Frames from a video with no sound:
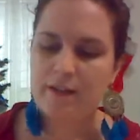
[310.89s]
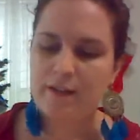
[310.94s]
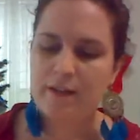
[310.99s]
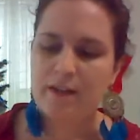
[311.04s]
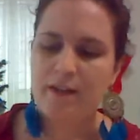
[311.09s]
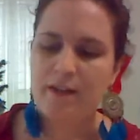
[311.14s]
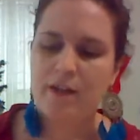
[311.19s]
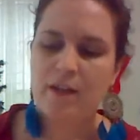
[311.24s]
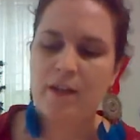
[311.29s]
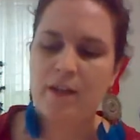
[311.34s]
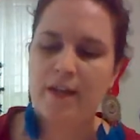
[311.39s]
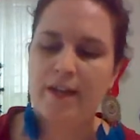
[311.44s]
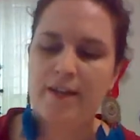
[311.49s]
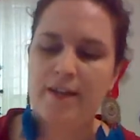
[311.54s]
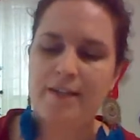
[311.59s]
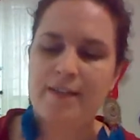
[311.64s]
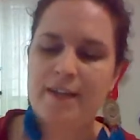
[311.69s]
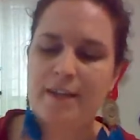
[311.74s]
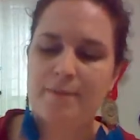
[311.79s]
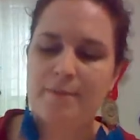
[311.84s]
a lot of
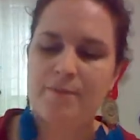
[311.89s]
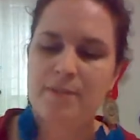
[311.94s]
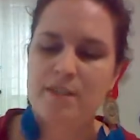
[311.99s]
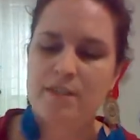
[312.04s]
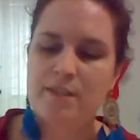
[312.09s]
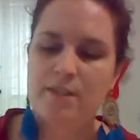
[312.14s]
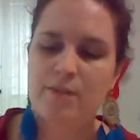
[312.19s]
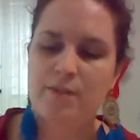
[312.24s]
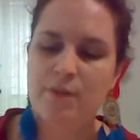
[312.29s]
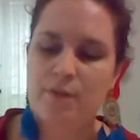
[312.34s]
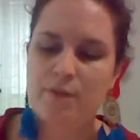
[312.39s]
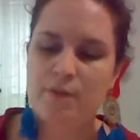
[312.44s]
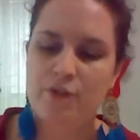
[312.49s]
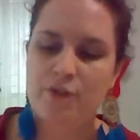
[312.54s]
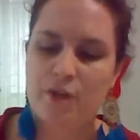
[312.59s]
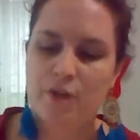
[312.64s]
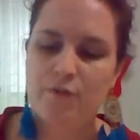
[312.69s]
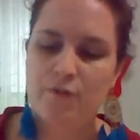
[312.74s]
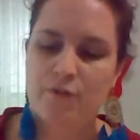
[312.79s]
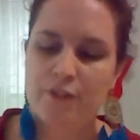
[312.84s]
times this is what we draw
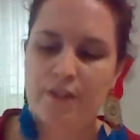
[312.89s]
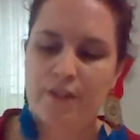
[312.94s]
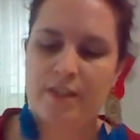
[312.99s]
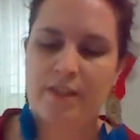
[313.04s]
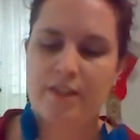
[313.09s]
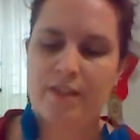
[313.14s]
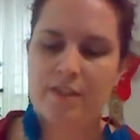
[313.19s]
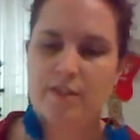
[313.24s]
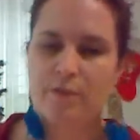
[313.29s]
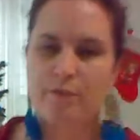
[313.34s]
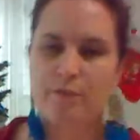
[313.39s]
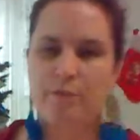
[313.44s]
for the kids when we're